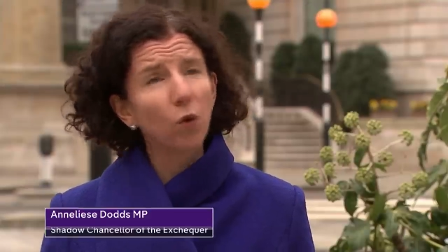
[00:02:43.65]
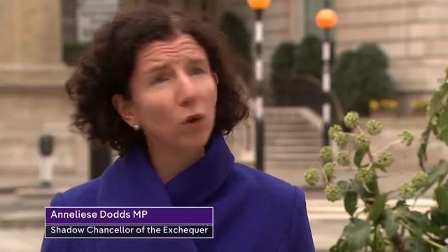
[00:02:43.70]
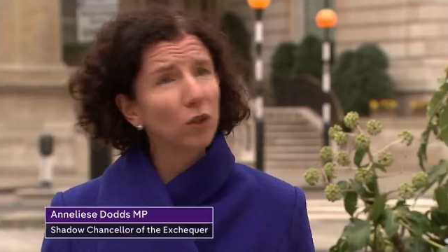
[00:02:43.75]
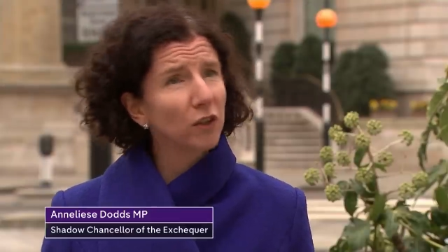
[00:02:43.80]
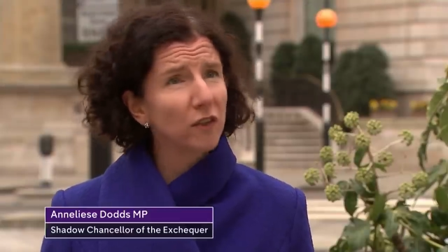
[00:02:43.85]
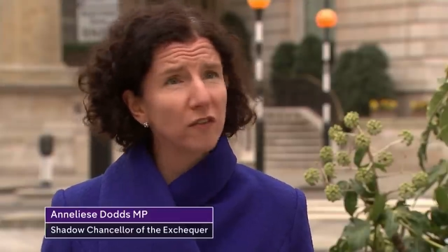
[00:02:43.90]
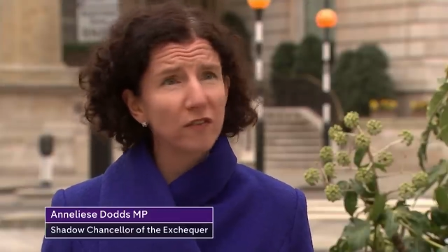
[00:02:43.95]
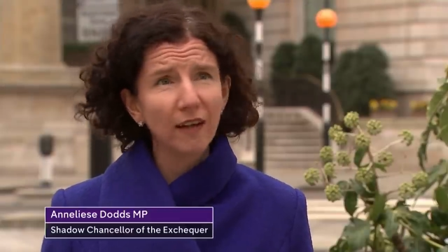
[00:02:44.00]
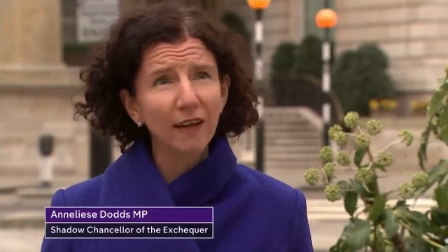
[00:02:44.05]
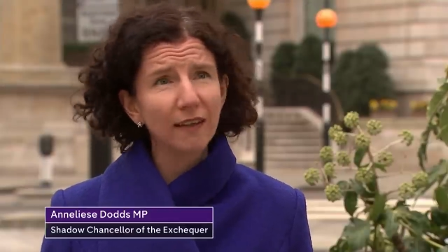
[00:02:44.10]

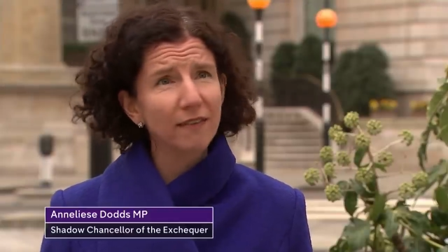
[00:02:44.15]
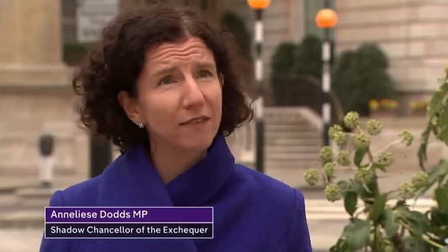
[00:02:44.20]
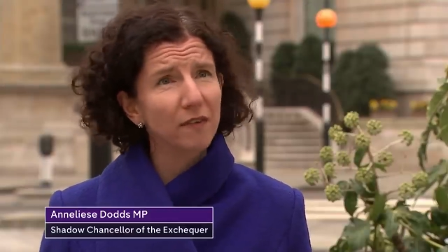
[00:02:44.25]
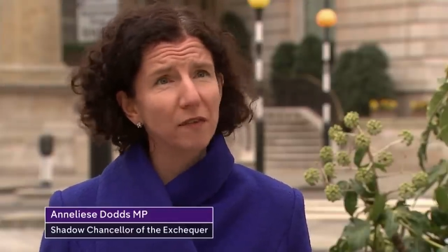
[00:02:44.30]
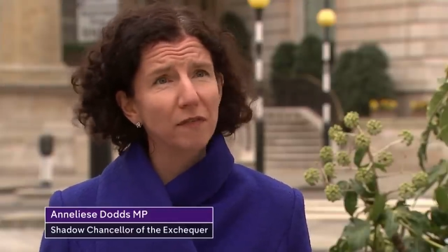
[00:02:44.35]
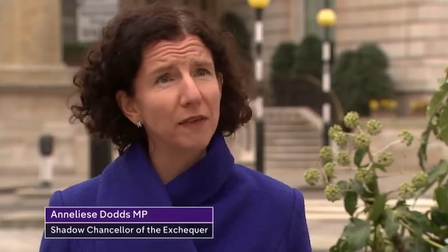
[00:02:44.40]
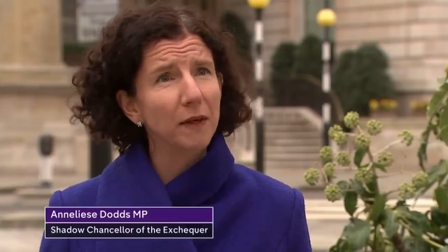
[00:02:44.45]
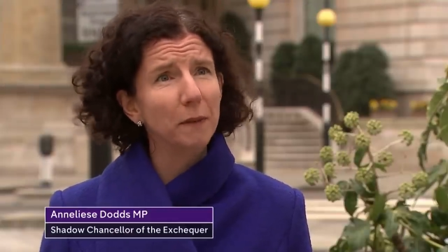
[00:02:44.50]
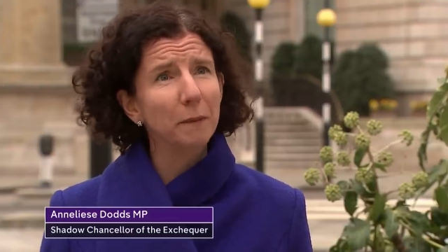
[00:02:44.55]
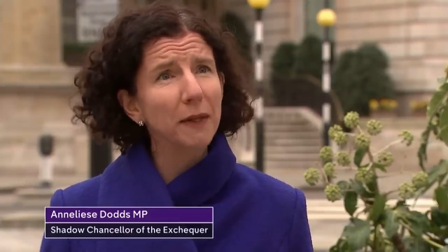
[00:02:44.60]
wash its hands
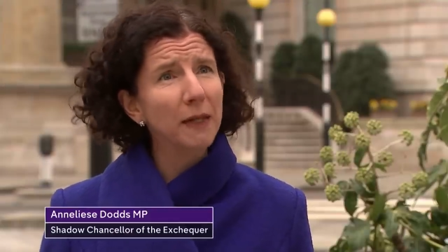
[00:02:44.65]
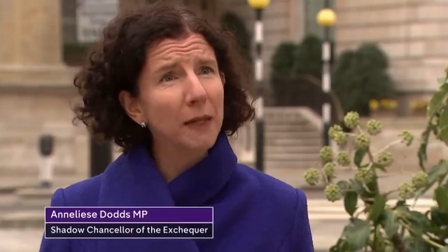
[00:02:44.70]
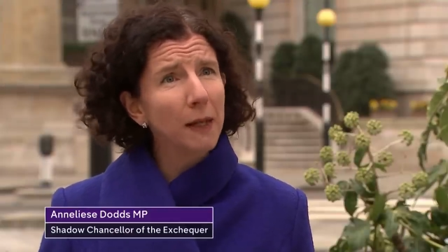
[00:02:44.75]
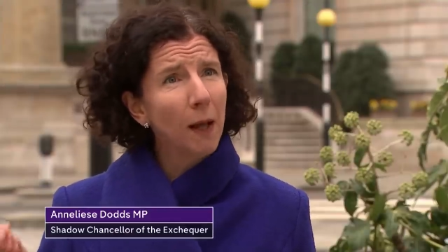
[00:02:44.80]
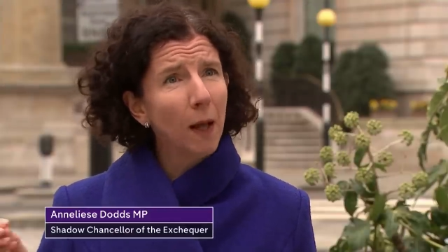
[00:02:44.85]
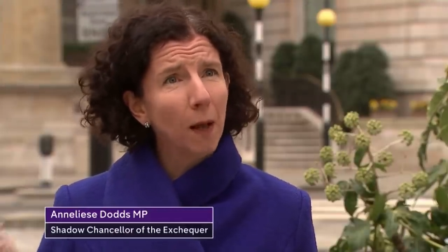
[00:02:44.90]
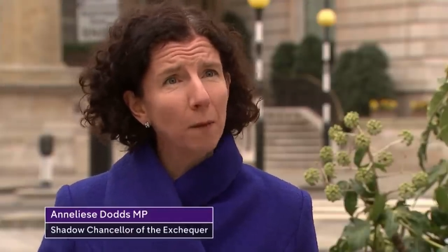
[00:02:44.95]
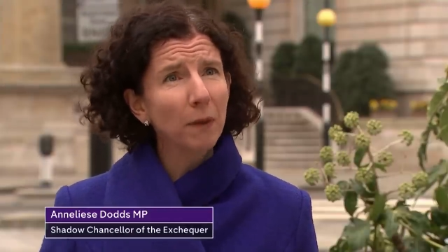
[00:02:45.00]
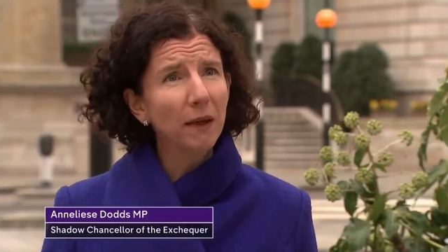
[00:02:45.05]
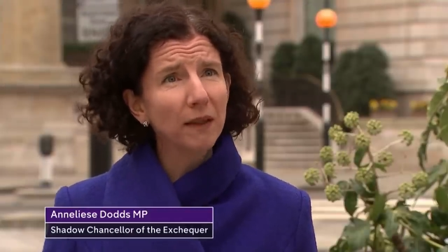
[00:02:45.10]
of them
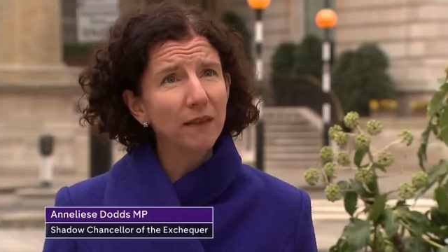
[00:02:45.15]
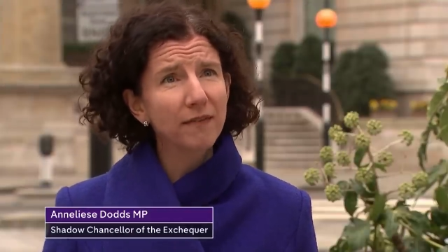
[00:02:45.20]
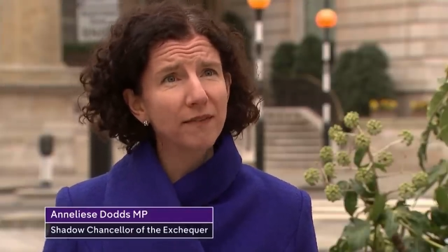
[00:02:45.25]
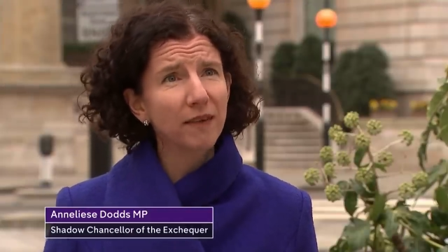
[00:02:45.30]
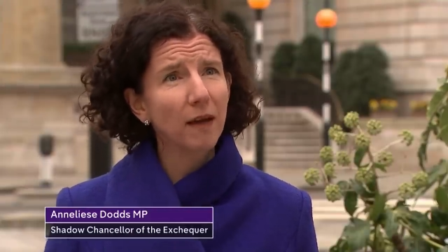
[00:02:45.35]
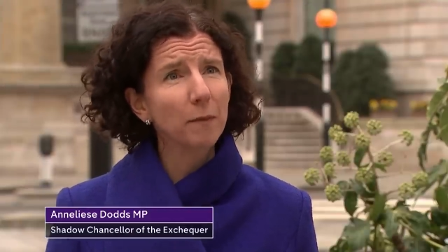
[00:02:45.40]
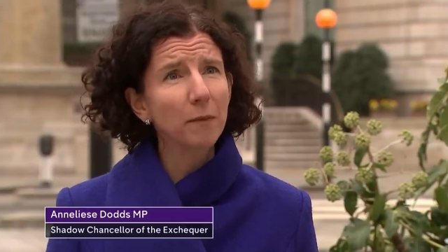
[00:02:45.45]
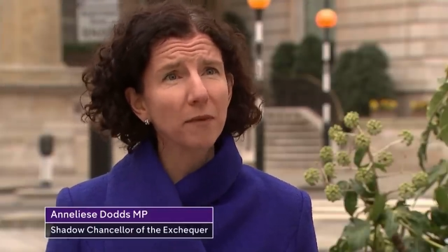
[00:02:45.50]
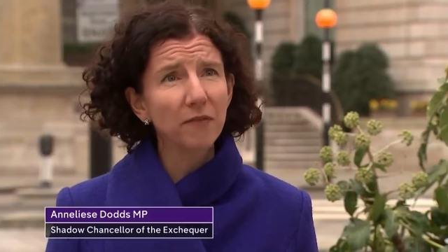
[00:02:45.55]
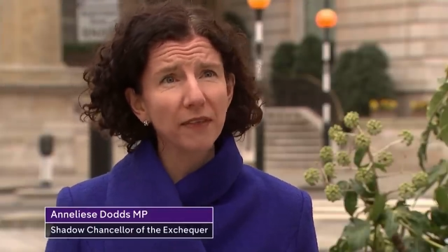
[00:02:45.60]
by the
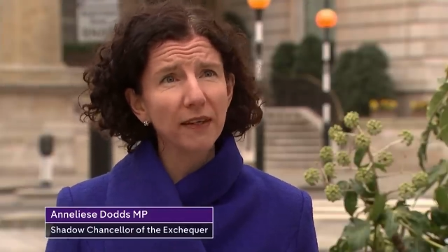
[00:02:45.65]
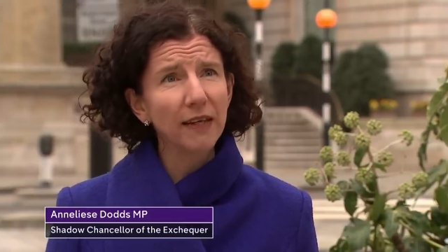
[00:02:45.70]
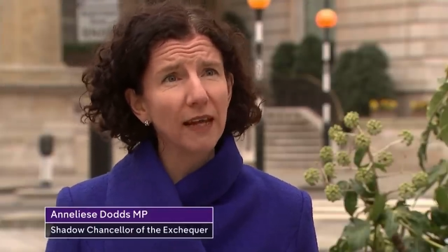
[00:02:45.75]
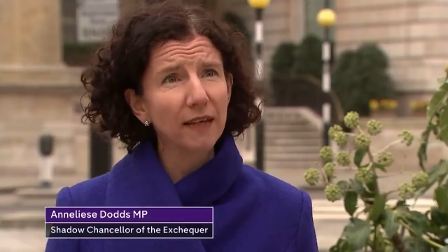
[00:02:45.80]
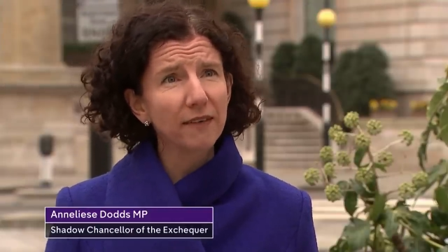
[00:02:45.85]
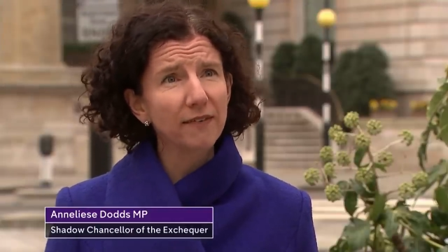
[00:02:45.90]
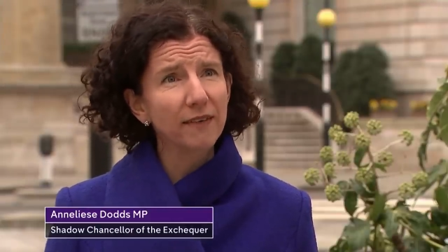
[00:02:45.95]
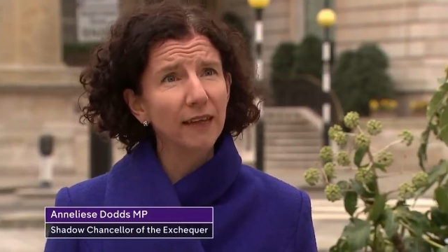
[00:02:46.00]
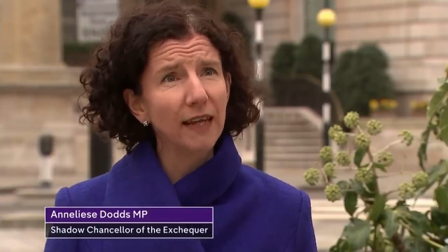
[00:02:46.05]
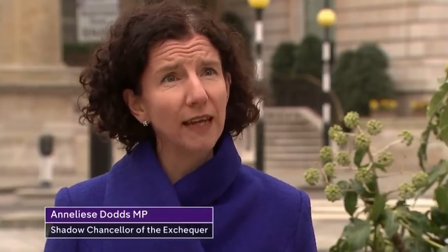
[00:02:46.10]
time of the
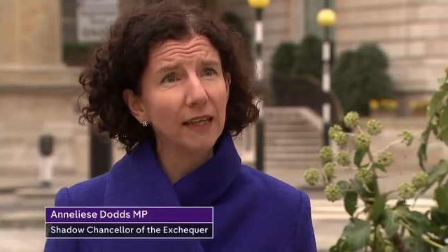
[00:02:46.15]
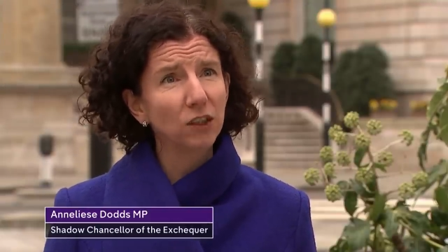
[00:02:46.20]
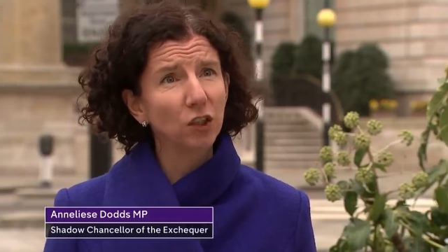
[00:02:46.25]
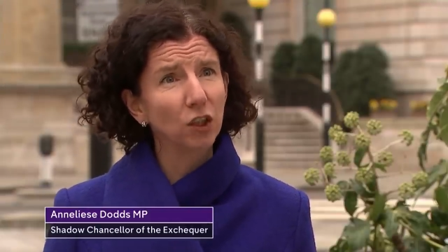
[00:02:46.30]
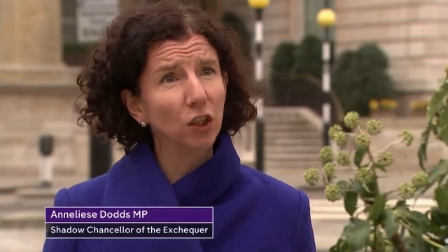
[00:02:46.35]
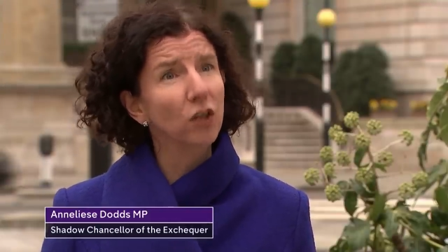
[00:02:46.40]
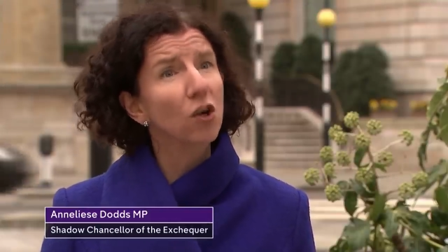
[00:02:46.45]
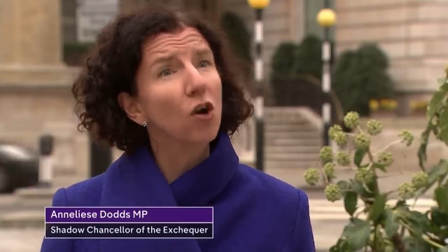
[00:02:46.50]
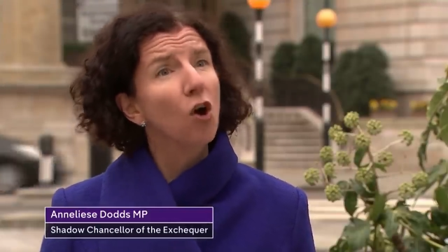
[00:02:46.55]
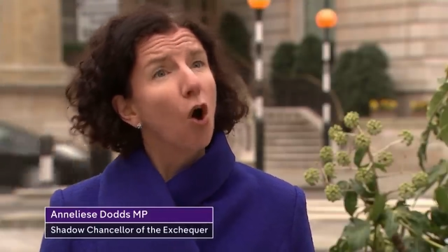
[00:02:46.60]
next
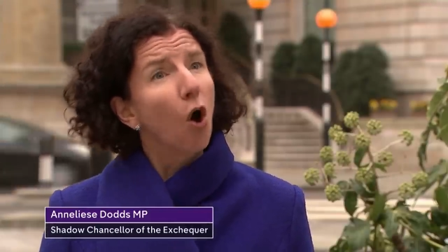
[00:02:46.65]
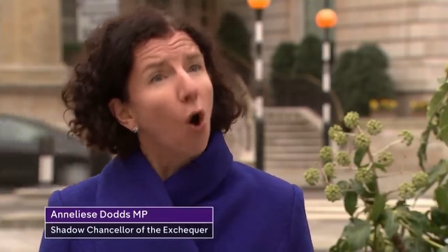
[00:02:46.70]
election?